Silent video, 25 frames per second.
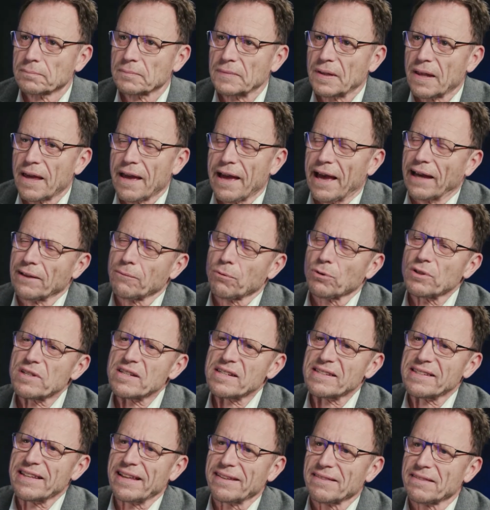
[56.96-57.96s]
And what
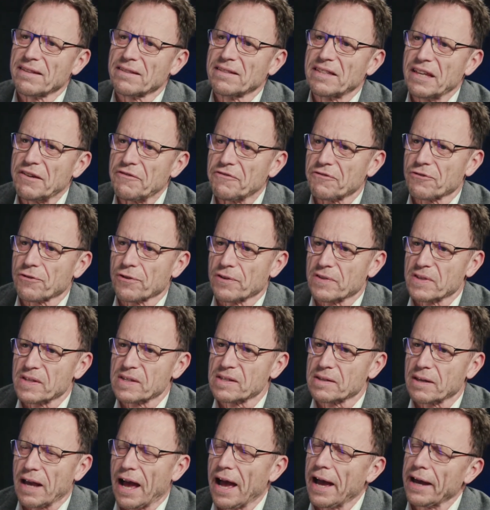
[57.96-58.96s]
is then the
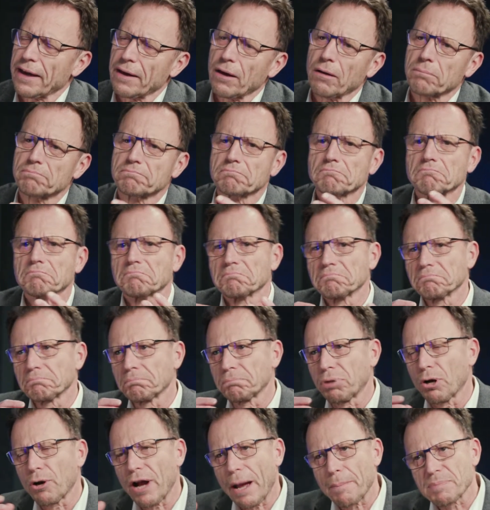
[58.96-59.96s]
difference?
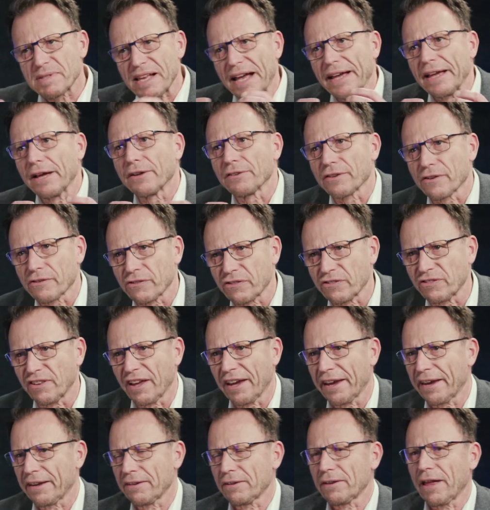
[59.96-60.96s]
Perhaps I
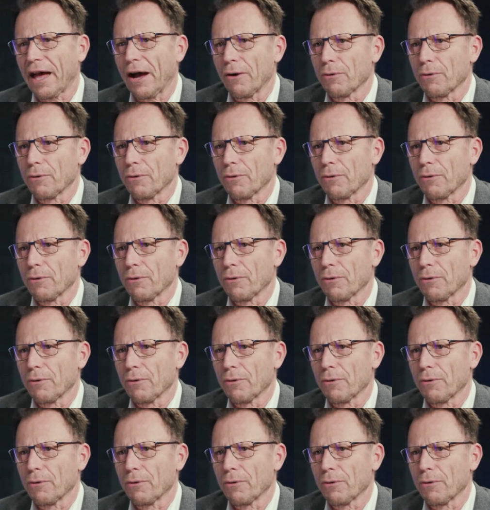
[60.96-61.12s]
understand how a